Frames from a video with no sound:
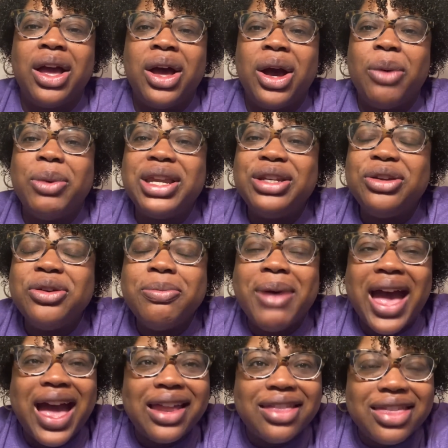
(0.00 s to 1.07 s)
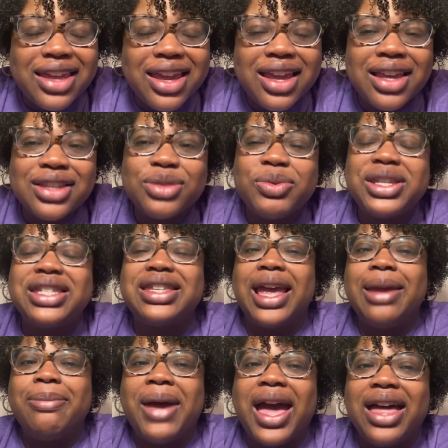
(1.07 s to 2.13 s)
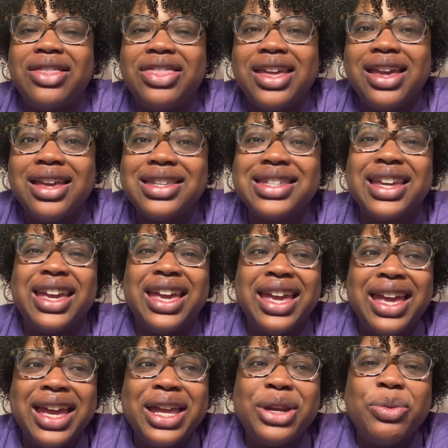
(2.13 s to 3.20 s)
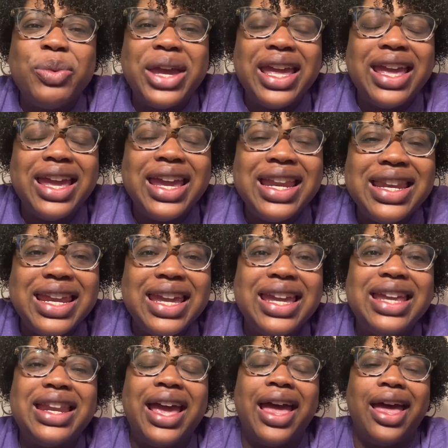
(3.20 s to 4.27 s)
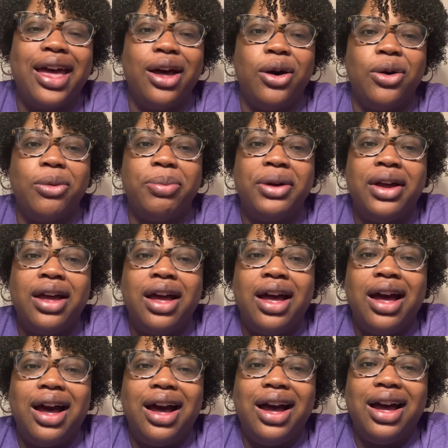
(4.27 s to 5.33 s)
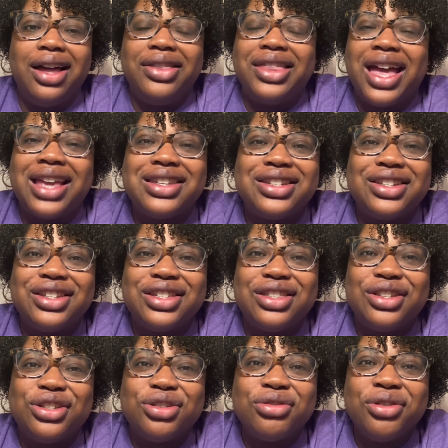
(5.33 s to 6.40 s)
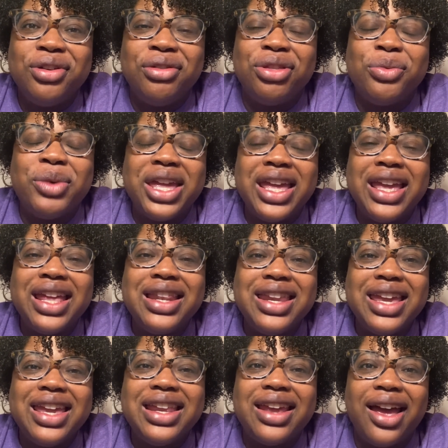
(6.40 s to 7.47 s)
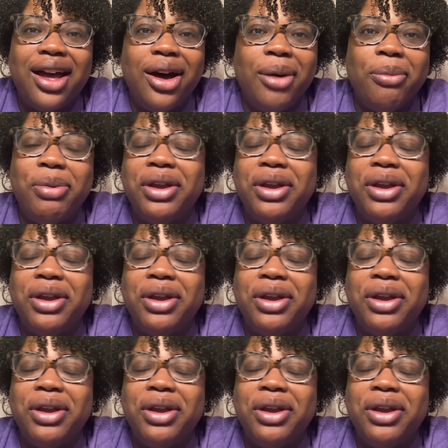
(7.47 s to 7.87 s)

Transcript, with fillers: We do bad things, we say bad things, and we need help. Uh, that's just the truth. We need help.